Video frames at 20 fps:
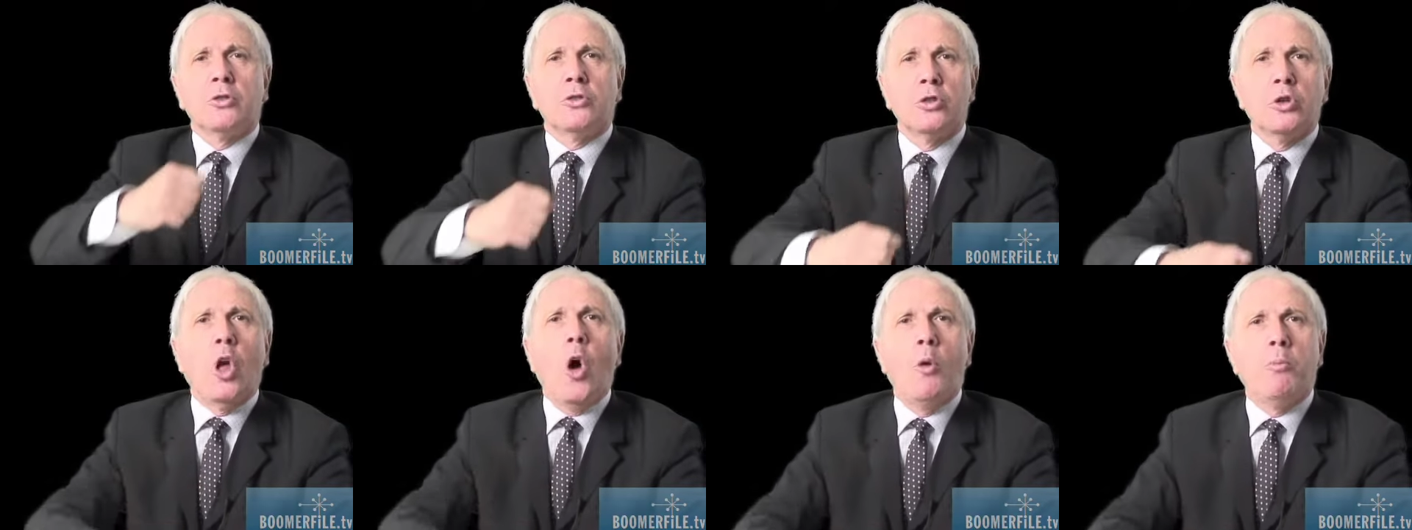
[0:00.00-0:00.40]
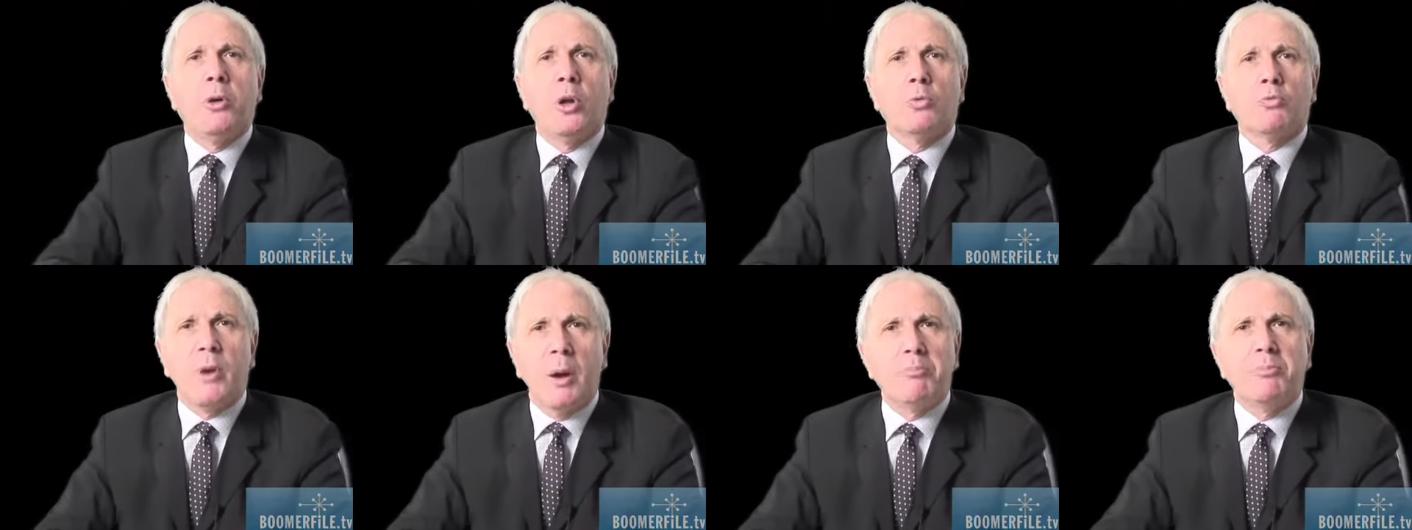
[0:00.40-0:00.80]

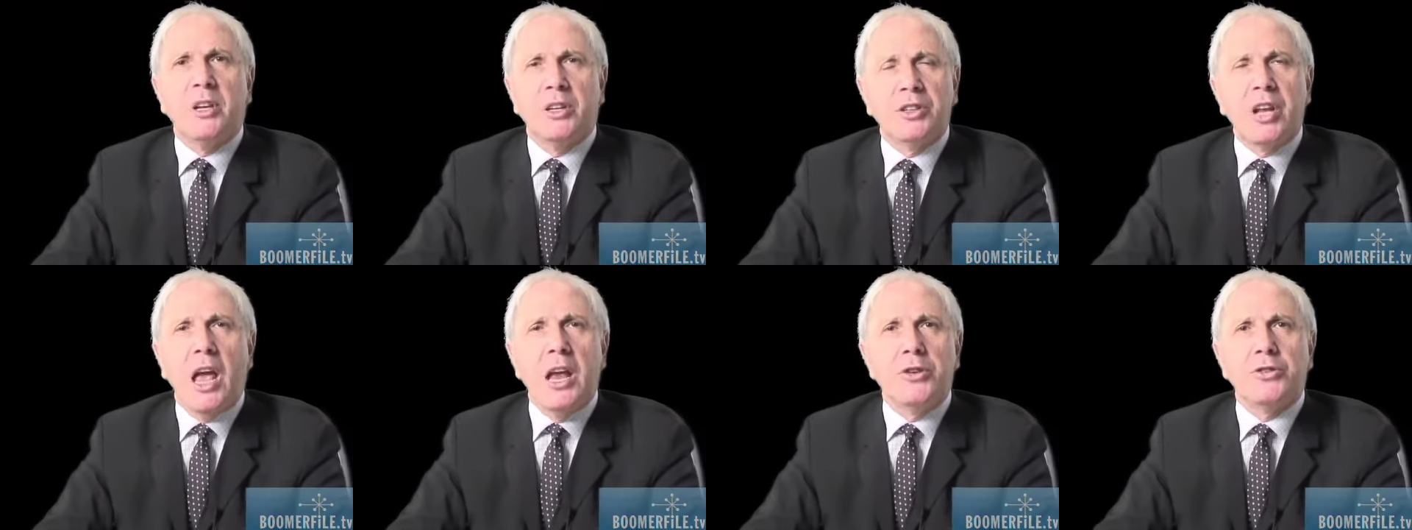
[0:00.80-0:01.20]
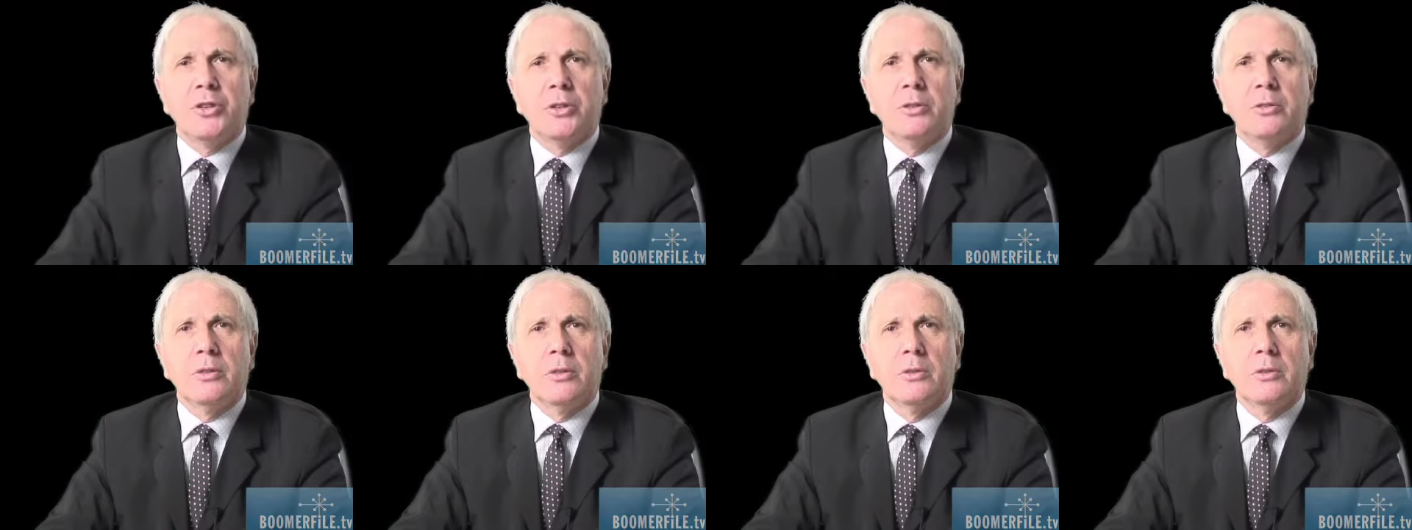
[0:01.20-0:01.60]
global
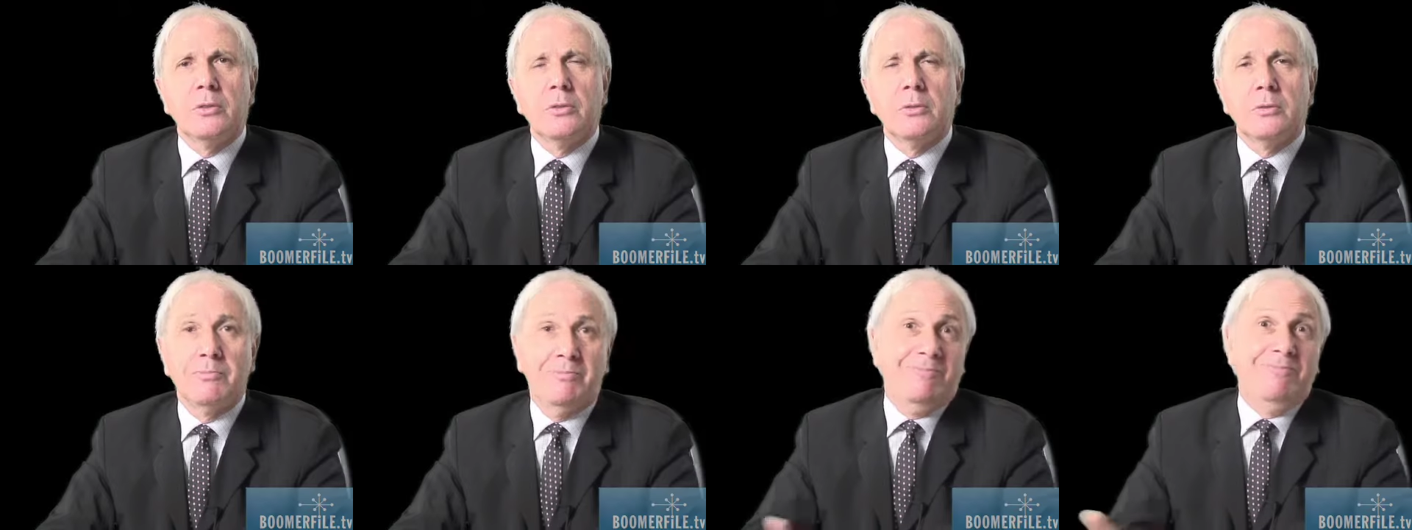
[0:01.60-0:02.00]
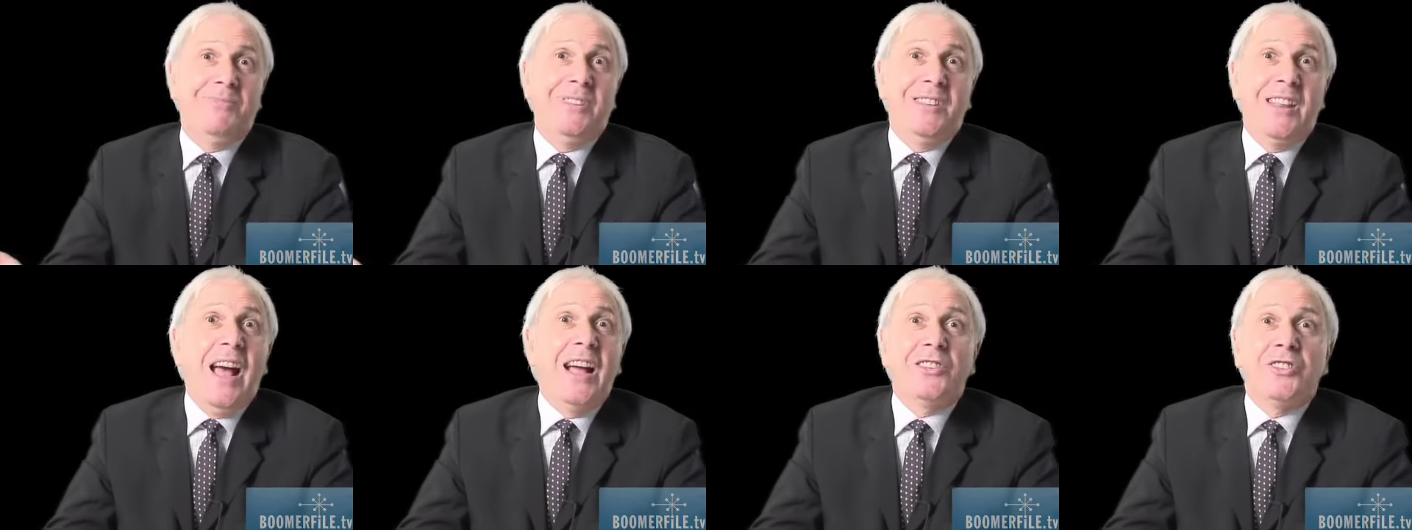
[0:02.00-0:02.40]
reputation.
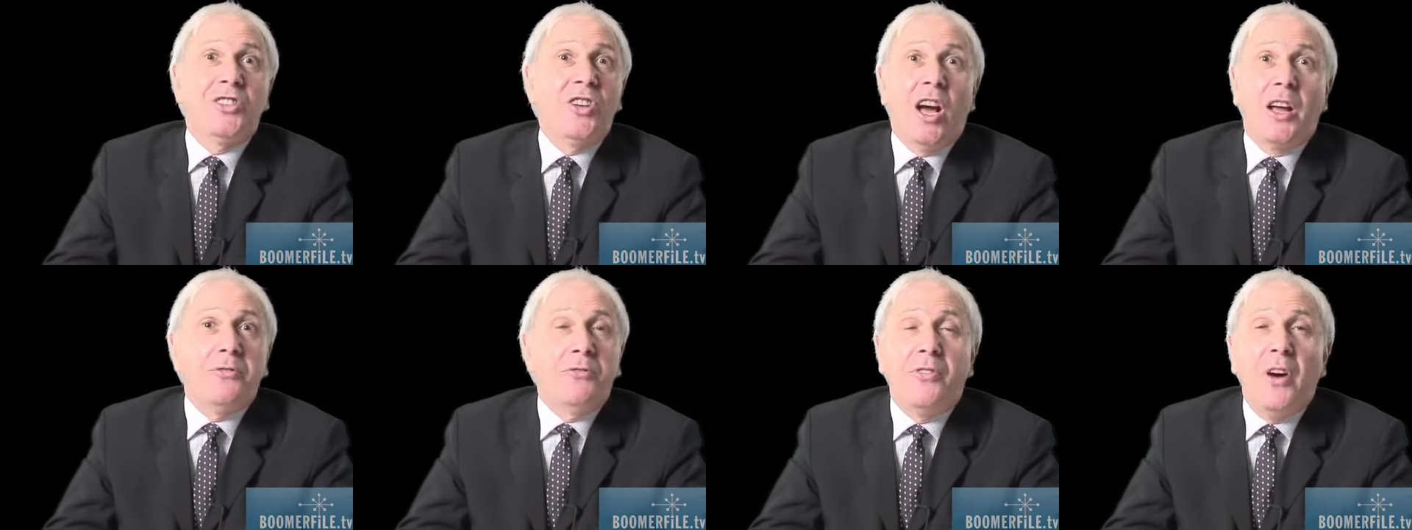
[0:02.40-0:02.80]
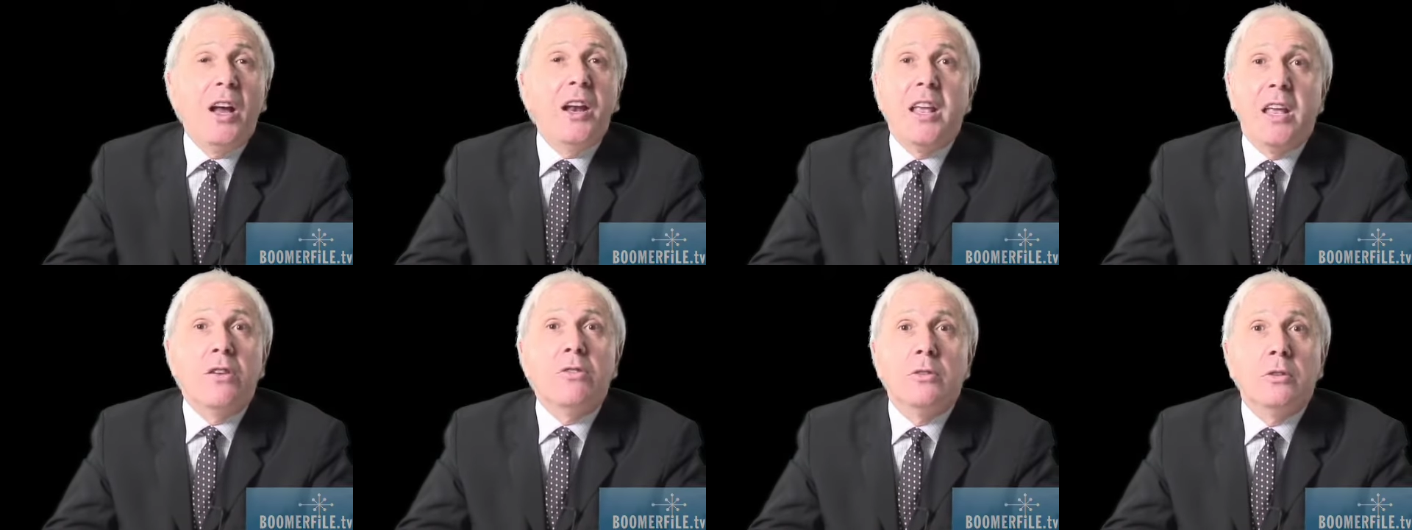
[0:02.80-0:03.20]
But that's not
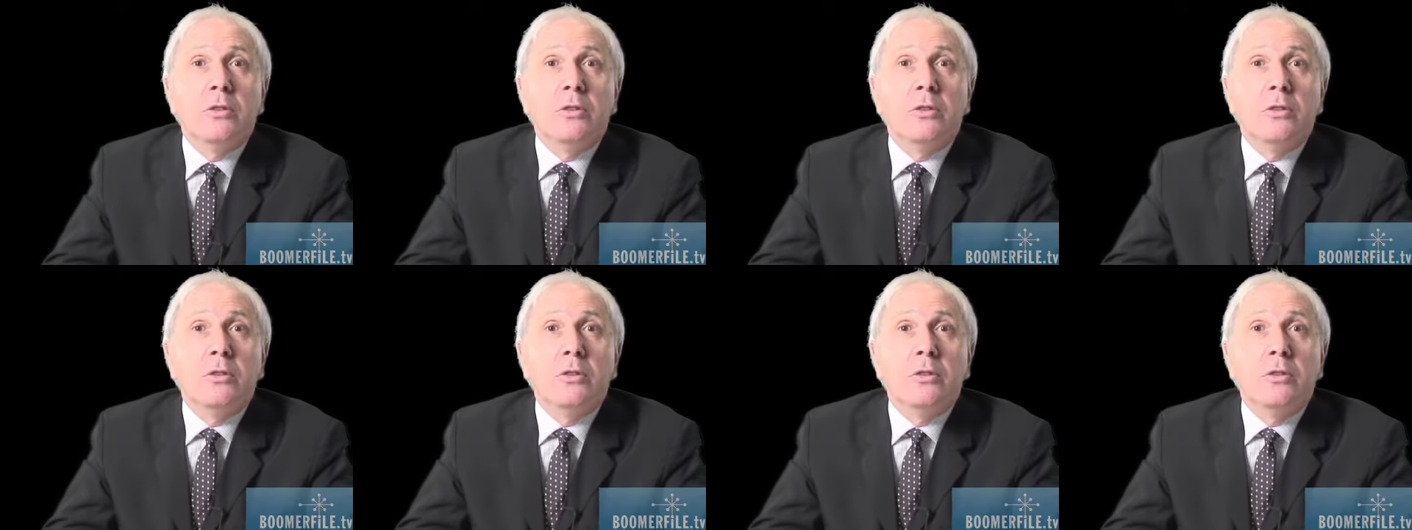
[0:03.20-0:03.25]
funny.